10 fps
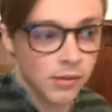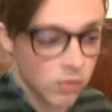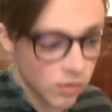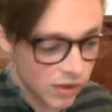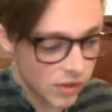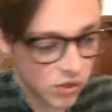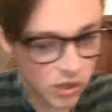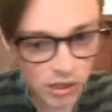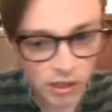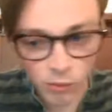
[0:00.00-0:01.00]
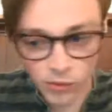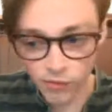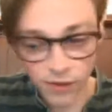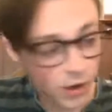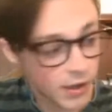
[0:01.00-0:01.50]

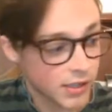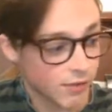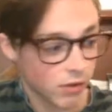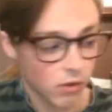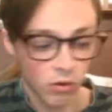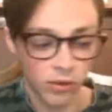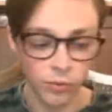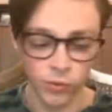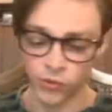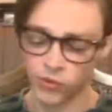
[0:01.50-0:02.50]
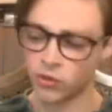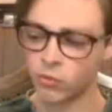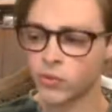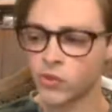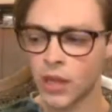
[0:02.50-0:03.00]
very difficult. It
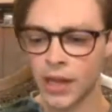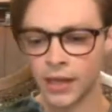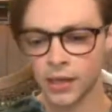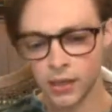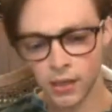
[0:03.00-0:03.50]
was like,